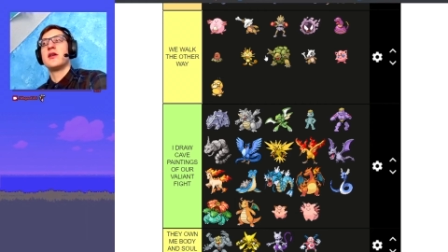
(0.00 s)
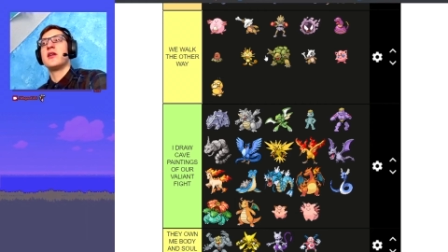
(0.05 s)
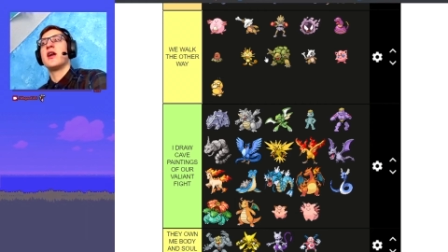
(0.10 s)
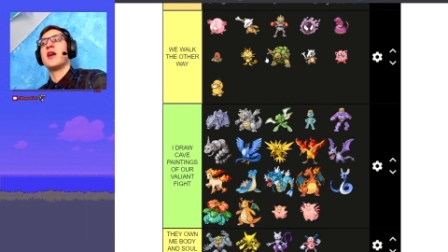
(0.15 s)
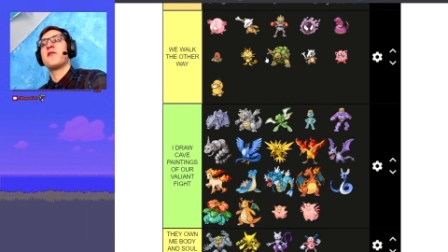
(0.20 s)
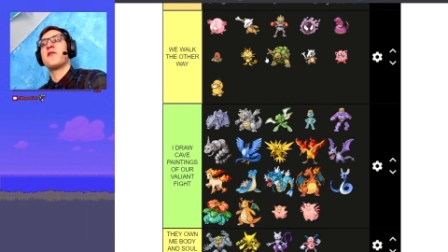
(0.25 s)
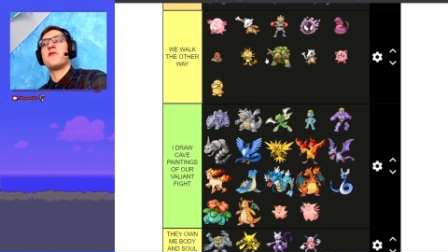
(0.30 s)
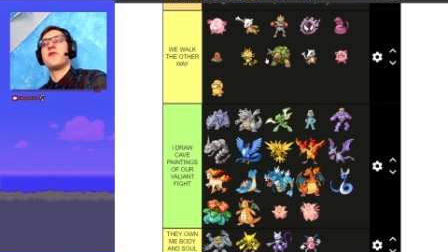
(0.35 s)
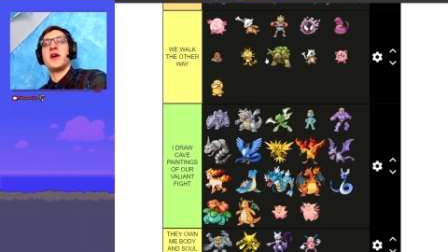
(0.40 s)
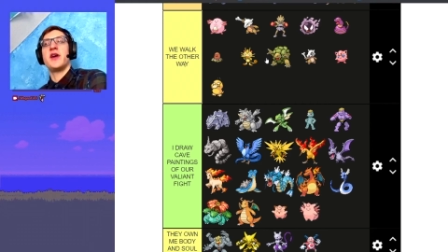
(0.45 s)

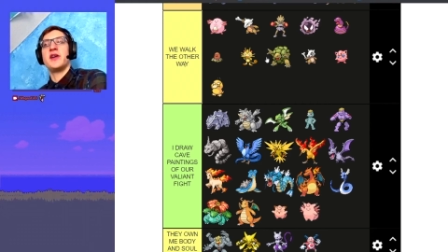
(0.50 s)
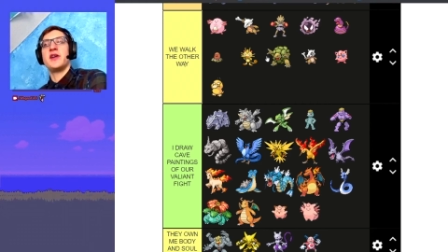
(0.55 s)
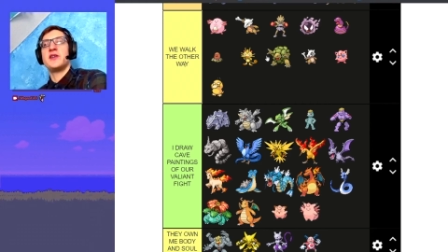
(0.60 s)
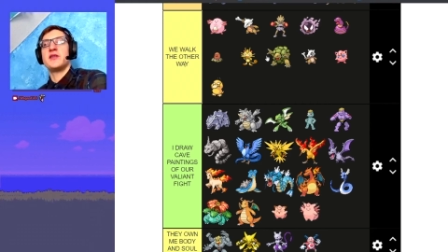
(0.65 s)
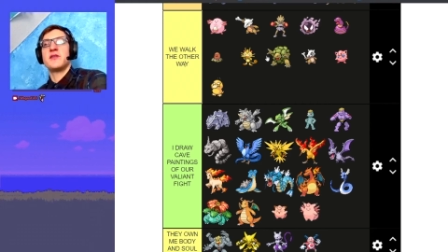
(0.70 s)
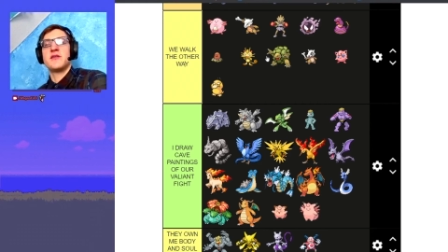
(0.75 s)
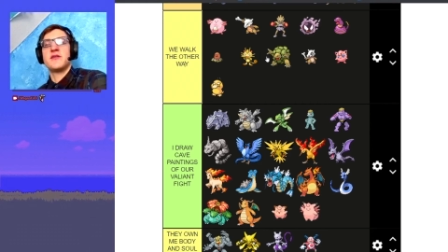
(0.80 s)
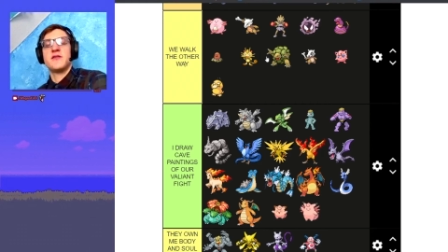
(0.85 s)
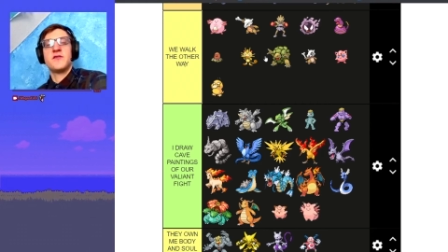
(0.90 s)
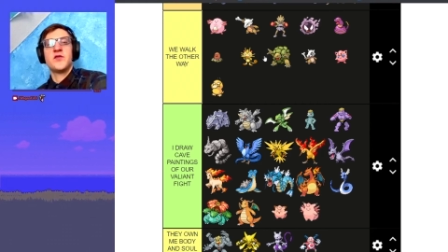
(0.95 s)
not fight
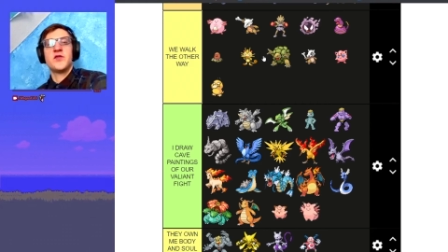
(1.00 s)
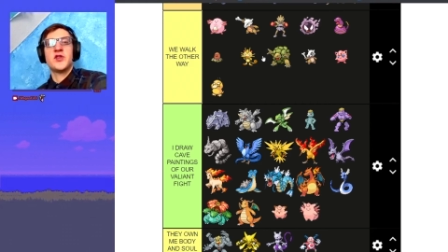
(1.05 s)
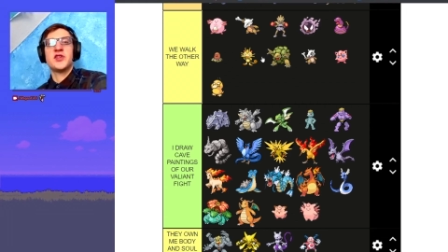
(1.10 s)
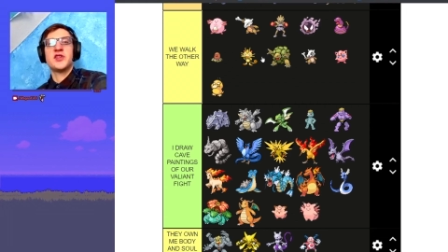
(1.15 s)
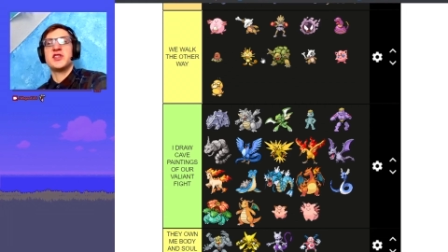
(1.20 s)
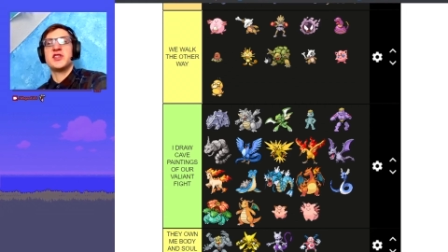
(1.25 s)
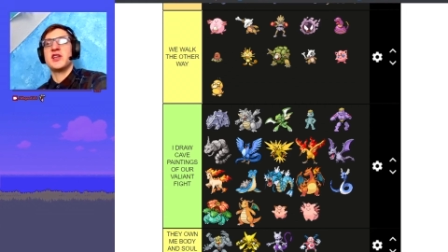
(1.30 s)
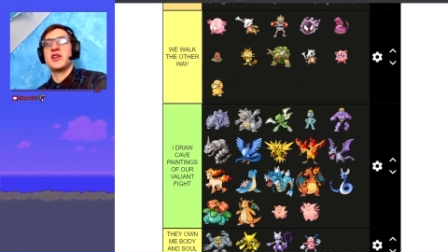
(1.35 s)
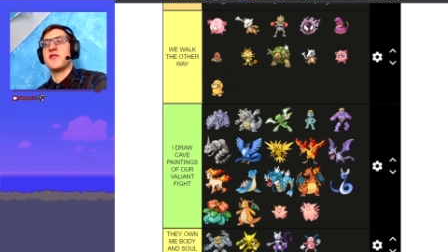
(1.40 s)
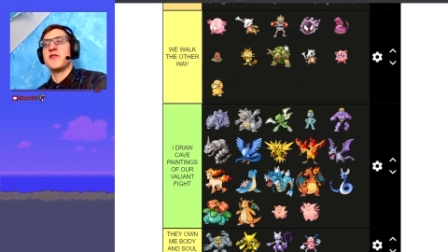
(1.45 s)
for the
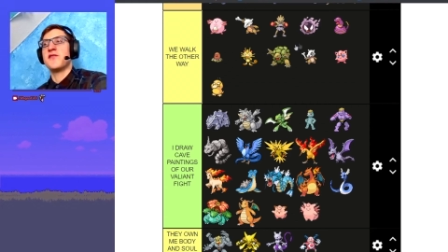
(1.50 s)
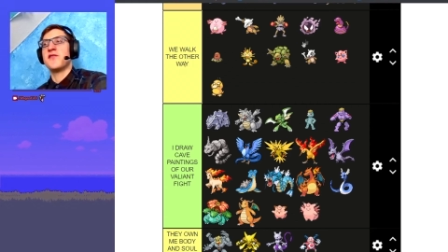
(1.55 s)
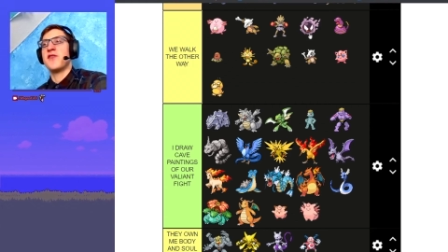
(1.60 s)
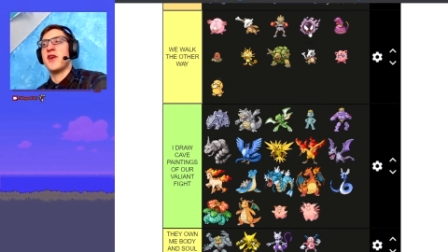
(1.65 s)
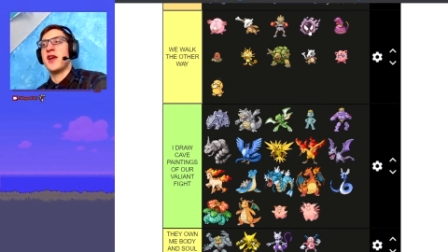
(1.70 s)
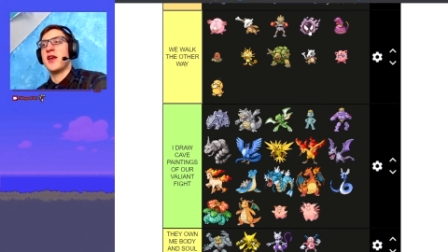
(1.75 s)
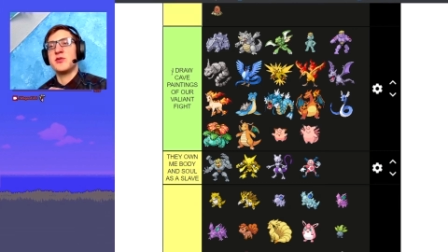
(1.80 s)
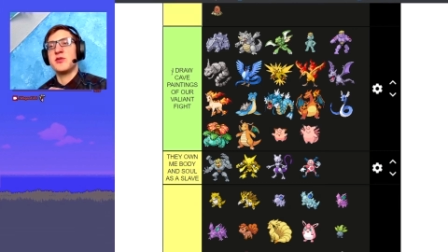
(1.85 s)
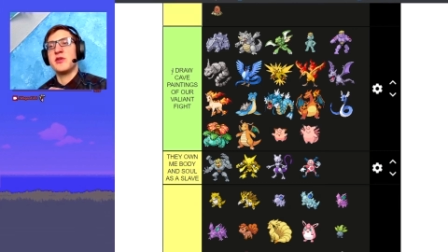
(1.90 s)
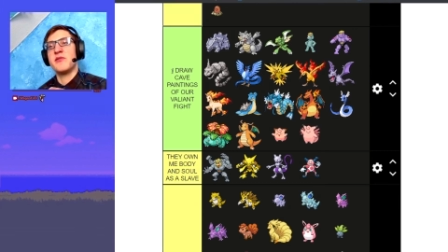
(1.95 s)
sake of fighting.